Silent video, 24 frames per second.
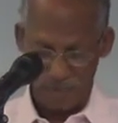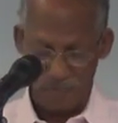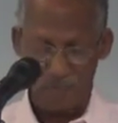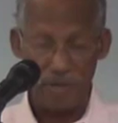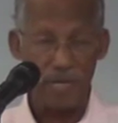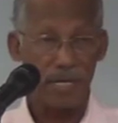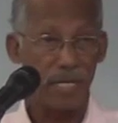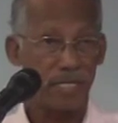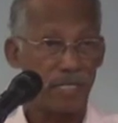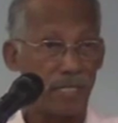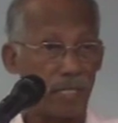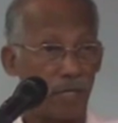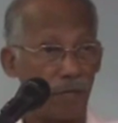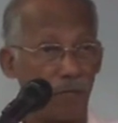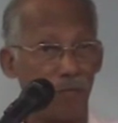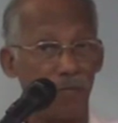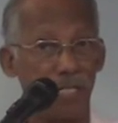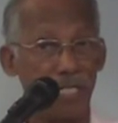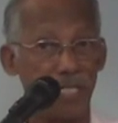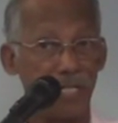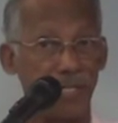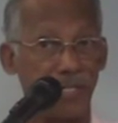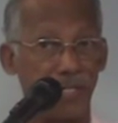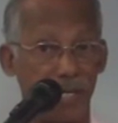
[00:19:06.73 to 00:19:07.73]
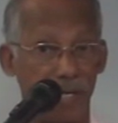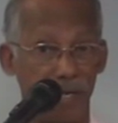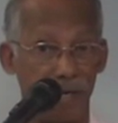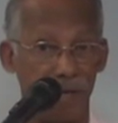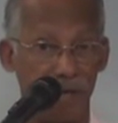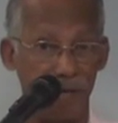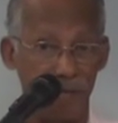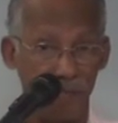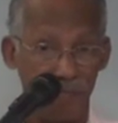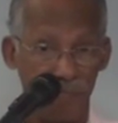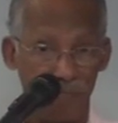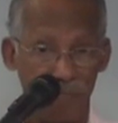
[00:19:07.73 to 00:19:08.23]
What does the verse say?
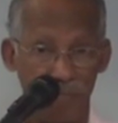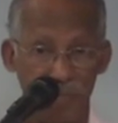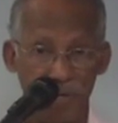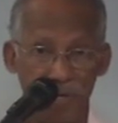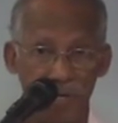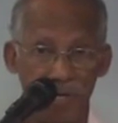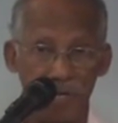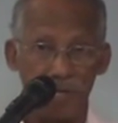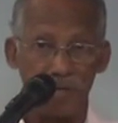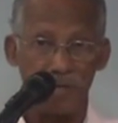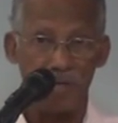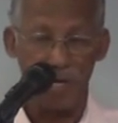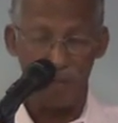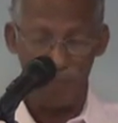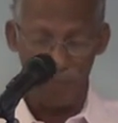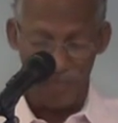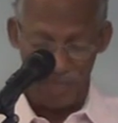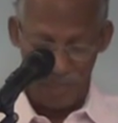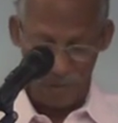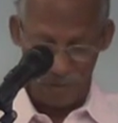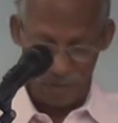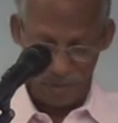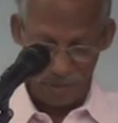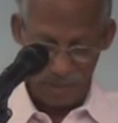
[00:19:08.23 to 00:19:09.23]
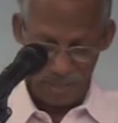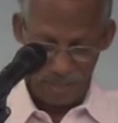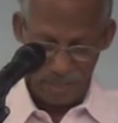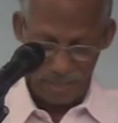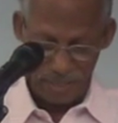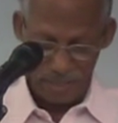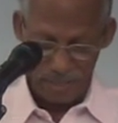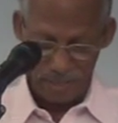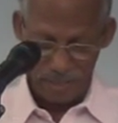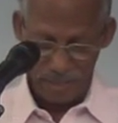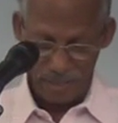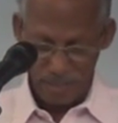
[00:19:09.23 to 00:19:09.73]
Jeremiah
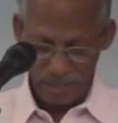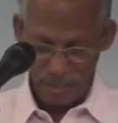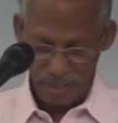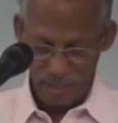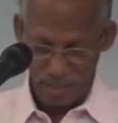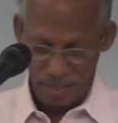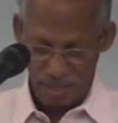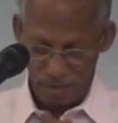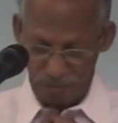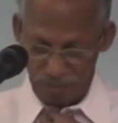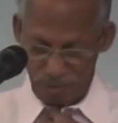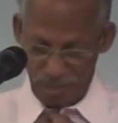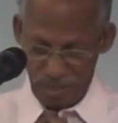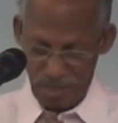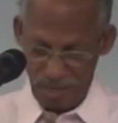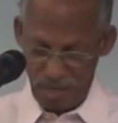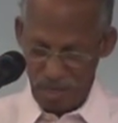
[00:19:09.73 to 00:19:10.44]
29:11.